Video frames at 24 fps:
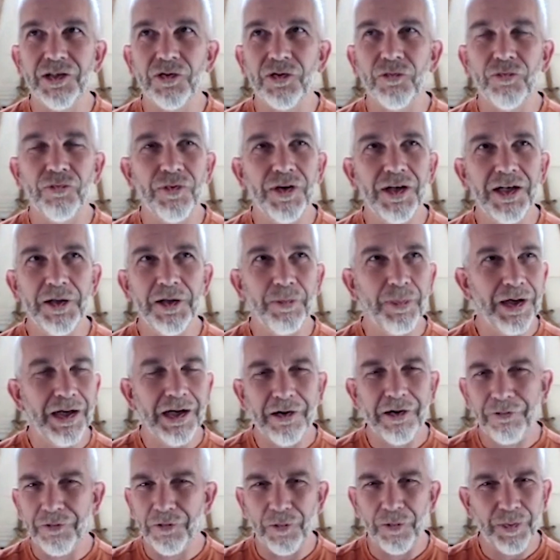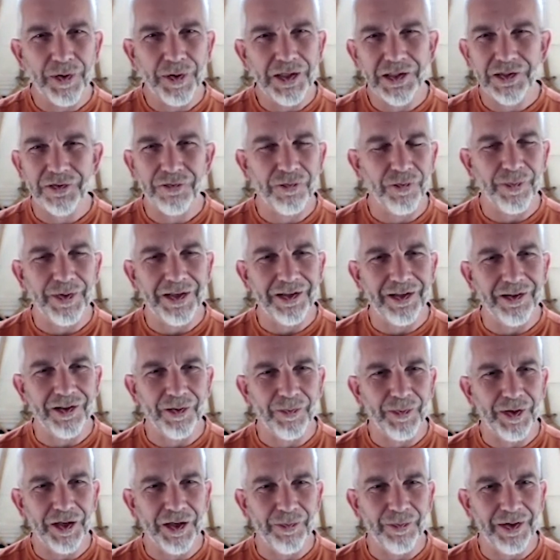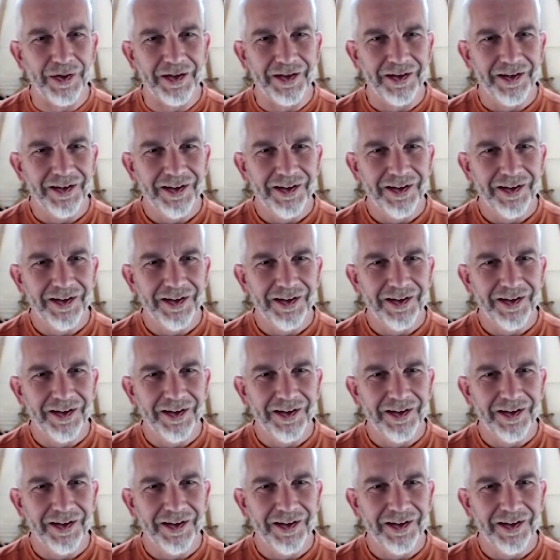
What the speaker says: a really powerful piece for me at the moment.